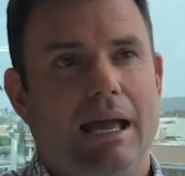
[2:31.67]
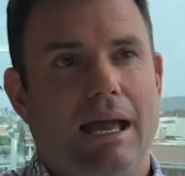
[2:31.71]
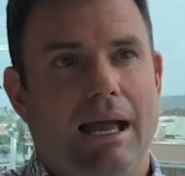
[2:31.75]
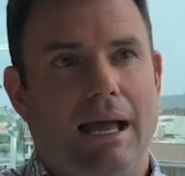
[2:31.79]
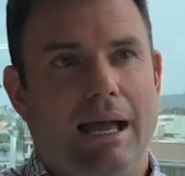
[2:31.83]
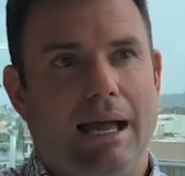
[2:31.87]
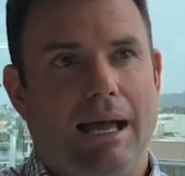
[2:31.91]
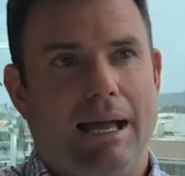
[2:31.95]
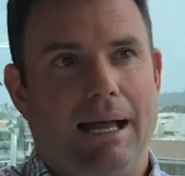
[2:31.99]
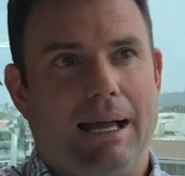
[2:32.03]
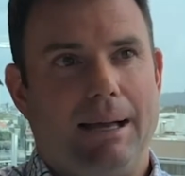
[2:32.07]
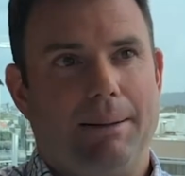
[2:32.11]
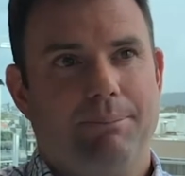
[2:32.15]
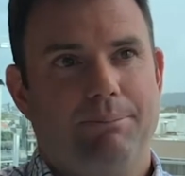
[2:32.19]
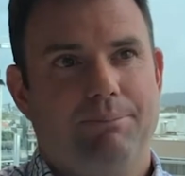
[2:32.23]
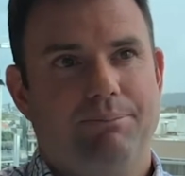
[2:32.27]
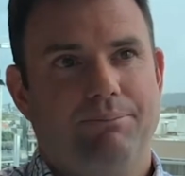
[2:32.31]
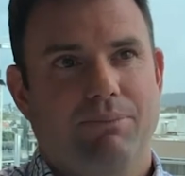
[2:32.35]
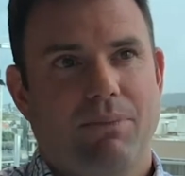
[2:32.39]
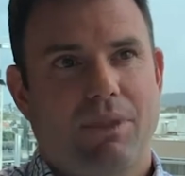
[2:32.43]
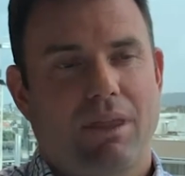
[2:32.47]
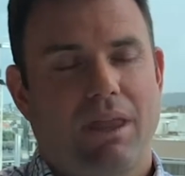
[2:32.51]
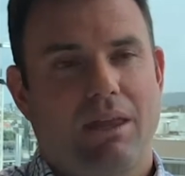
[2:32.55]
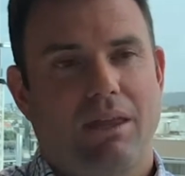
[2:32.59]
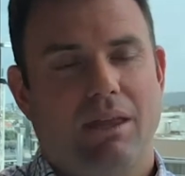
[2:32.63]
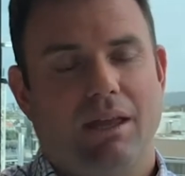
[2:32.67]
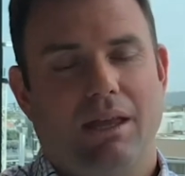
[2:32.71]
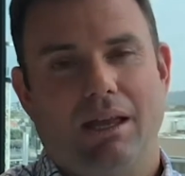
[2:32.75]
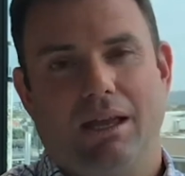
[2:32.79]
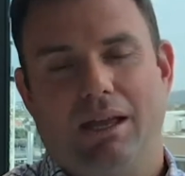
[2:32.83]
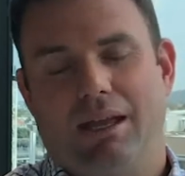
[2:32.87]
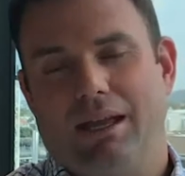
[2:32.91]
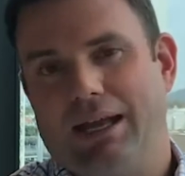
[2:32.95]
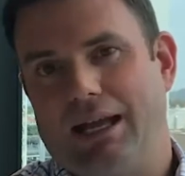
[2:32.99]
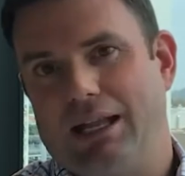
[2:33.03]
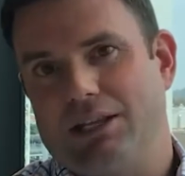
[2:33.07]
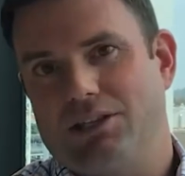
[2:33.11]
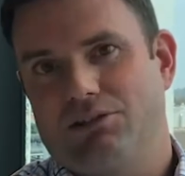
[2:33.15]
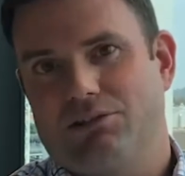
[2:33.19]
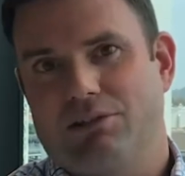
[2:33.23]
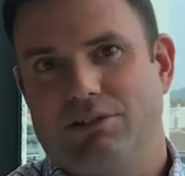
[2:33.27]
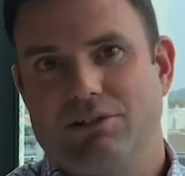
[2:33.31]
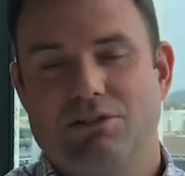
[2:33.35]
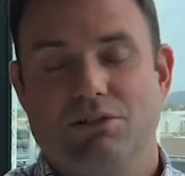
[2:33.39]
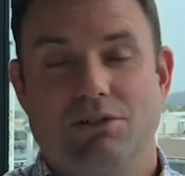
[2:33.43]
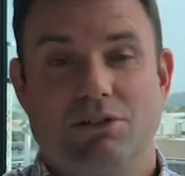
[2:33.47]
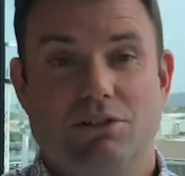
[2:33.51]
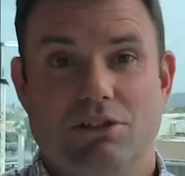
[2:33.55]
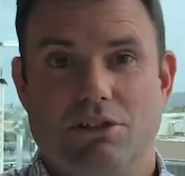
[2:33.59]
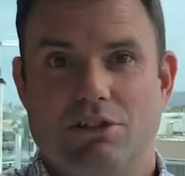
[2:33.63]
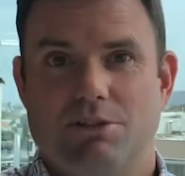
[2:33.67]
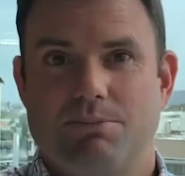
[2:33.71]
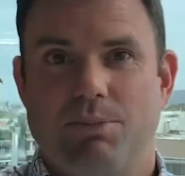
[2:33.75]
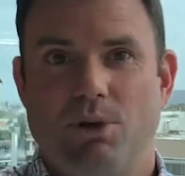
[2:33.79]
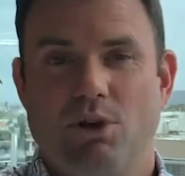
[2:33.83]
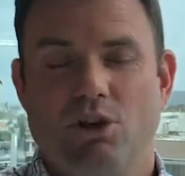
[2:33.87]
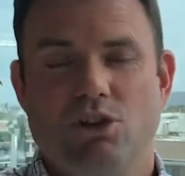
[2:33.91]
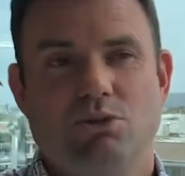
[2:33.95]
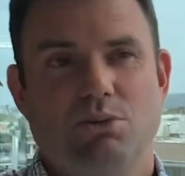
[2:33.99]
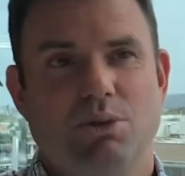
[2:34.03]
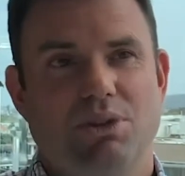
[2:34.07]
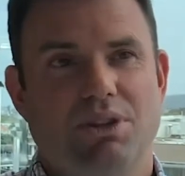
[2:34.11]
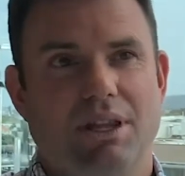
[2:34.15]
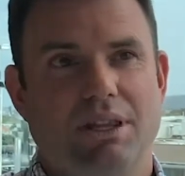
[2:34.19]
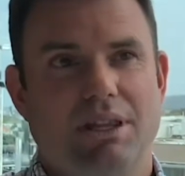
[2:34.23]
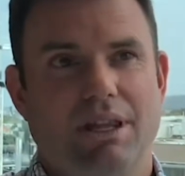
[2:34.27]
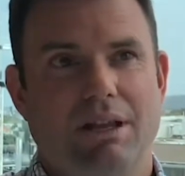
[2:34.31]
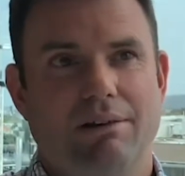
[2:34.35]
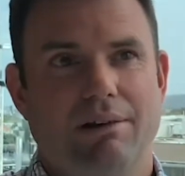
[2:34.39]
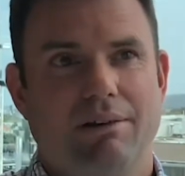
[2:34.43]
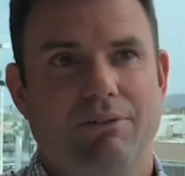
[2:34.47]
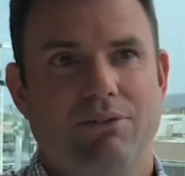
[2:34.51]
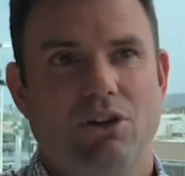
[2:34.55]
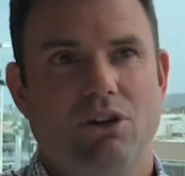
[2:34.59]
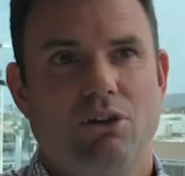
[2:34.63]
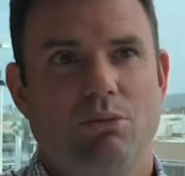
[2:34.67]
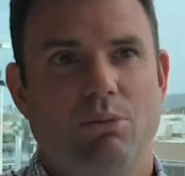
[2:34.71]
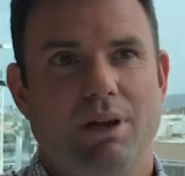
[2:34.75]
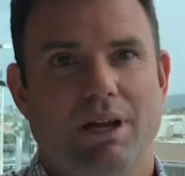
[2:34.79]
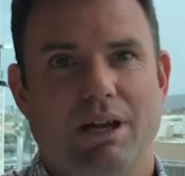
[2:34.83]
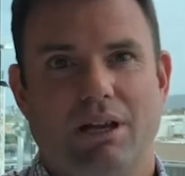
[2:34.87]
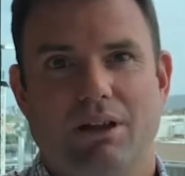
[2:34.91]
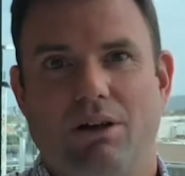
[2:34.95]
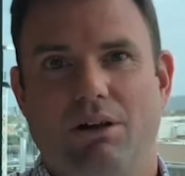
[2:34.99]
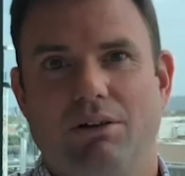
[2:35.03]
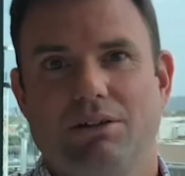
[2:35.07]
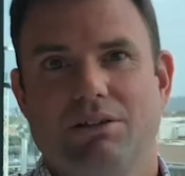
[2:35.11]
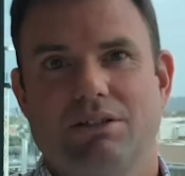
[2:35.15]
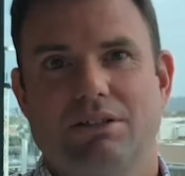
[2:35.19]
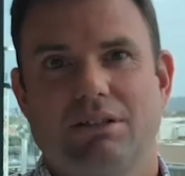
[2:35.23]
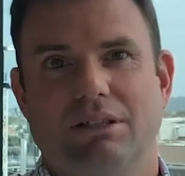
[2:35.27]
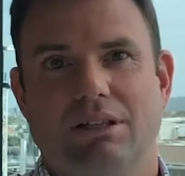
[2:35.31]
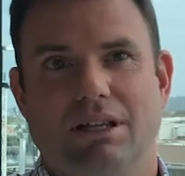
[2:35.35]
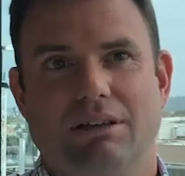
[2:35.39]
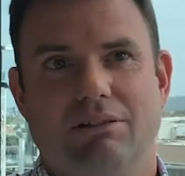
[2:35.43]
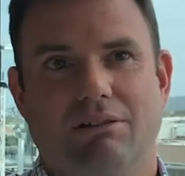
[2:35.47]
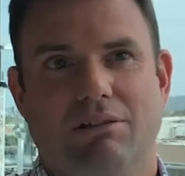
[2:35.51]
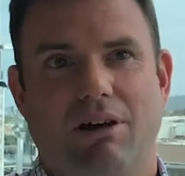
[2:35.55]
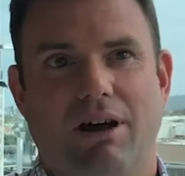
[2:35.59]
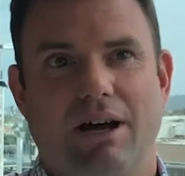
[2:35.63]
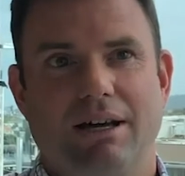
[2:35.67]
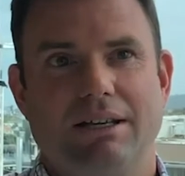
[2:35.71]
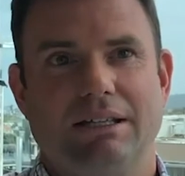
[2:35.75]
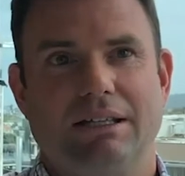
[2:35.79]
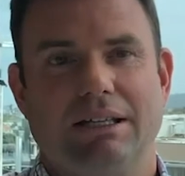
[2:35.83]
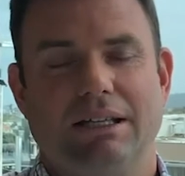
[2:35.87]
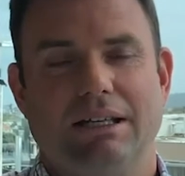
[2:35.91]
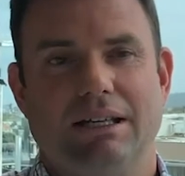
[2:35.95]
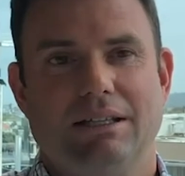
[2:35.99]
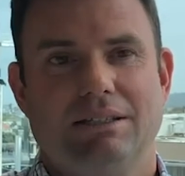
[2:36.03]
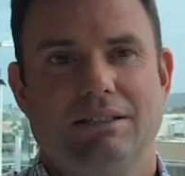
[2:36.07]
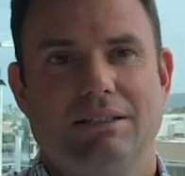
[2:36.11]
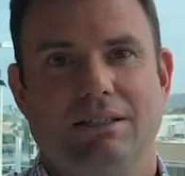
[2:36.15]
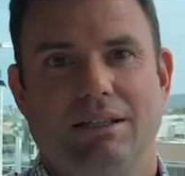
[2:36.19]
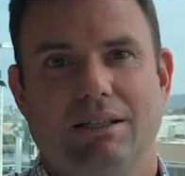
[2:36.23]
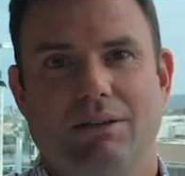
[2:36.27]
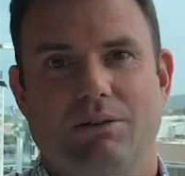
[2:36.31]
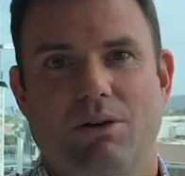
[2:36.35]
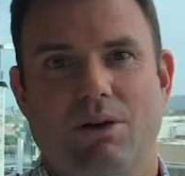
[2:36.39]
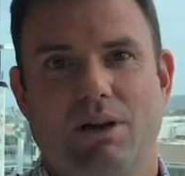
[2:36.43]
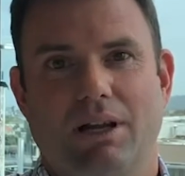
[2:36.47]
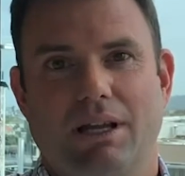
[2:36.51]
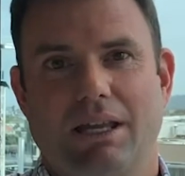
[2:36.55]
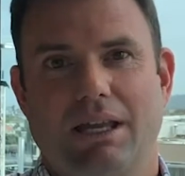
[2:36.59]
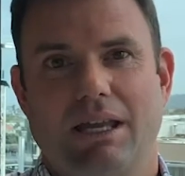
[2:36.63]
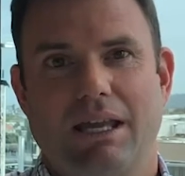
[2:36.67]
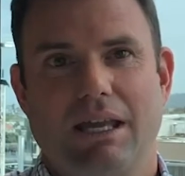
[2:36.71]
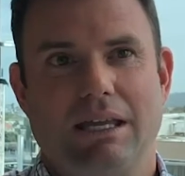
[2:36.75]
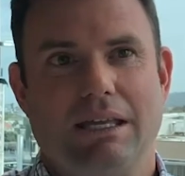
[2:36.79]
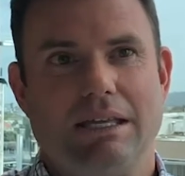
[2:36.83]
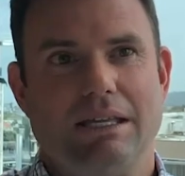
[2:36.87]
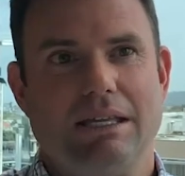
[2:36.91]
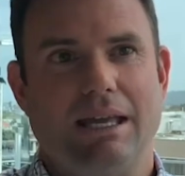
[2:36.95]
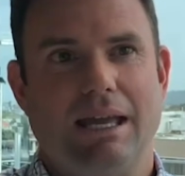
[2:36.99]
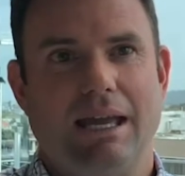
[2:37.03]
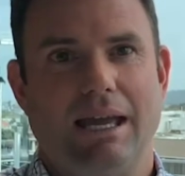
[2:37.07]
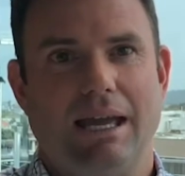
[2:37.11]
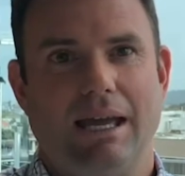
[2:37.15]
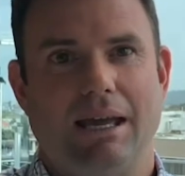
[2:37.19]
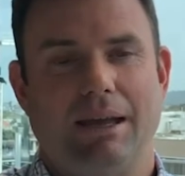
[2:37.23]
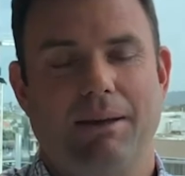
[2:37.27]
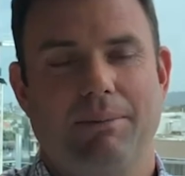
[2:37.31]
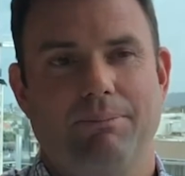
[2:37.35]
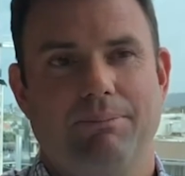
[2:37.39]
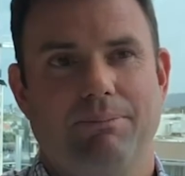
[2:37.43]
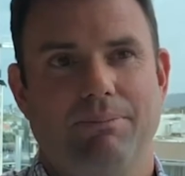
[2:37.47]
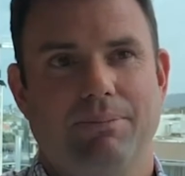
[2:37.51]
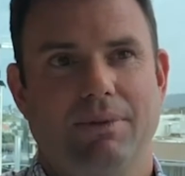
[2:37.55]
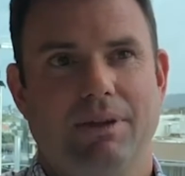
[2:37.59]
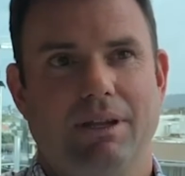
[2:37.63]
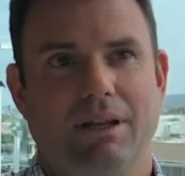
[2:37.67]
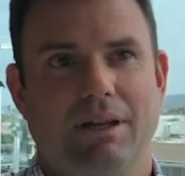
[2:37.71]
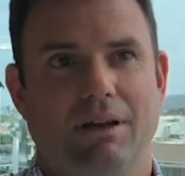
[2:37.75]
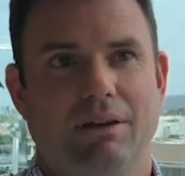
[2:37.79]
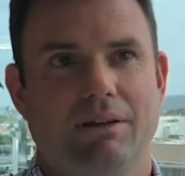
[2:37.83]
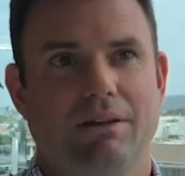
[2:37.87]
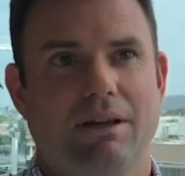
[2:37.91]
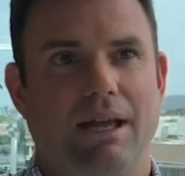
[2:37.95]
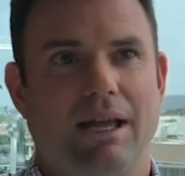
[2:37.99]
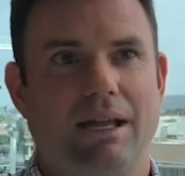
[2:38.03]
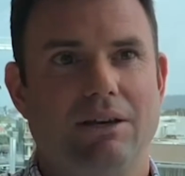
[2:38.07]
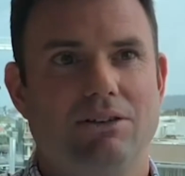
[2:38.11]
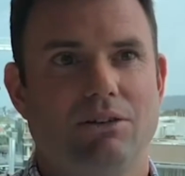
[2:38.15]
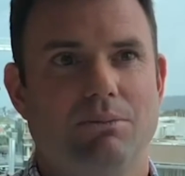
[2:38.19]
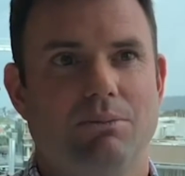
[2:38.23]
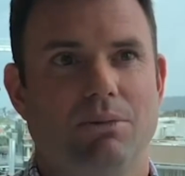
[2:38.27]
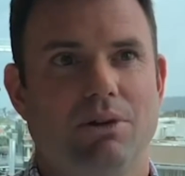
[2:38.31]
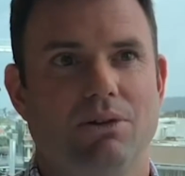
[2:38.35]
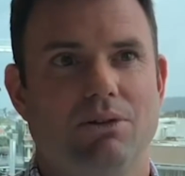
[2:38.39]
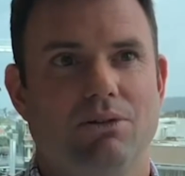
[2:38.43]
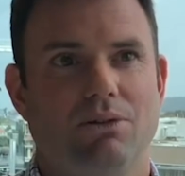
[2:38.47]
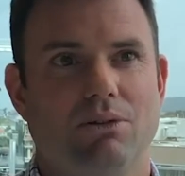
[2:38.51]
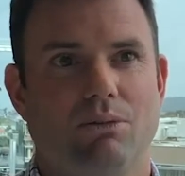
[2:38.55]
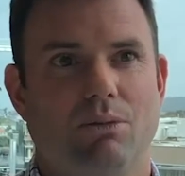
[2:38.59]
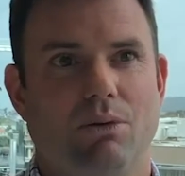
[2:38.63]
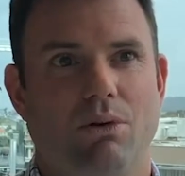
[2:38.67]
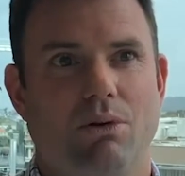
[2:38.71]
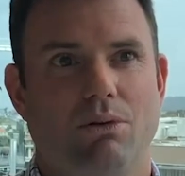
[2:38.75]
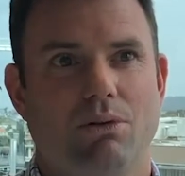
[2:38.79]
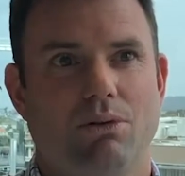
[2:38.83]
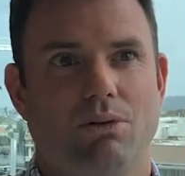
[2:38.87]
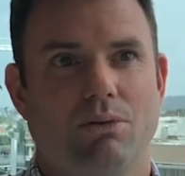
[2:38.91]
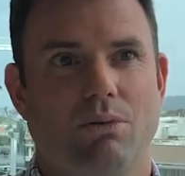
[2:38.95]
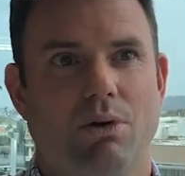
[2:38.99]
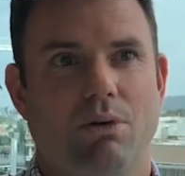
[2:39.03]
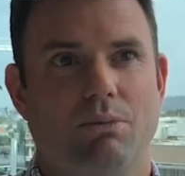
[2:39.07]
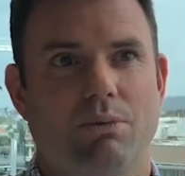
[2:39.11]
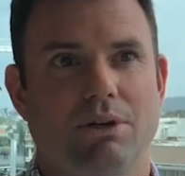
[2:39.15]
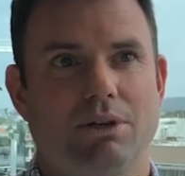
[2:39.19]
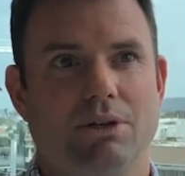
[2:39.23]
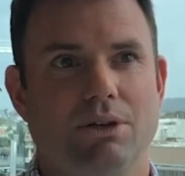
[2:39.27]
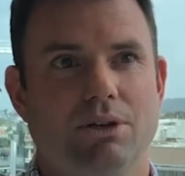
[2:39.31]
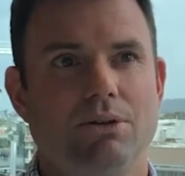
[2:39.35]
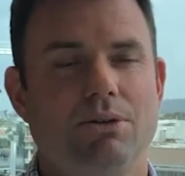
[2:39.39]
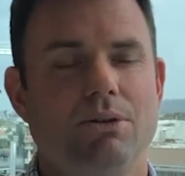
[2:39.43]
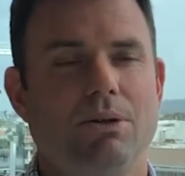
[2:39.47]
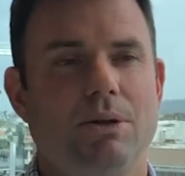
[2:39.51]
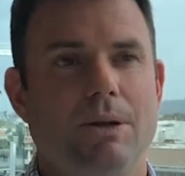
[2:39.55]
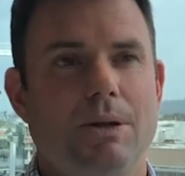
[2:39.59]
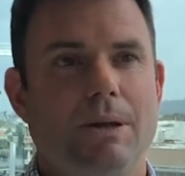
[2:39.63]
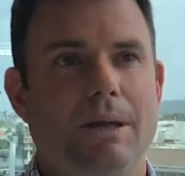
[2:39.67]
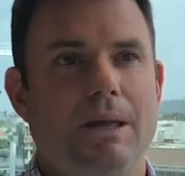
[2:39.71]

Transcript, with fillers: um, uh, answering sort of disputes within that revenue, we are constantly writing, and it's quite a key, um, you know, attribute to what, to what we do.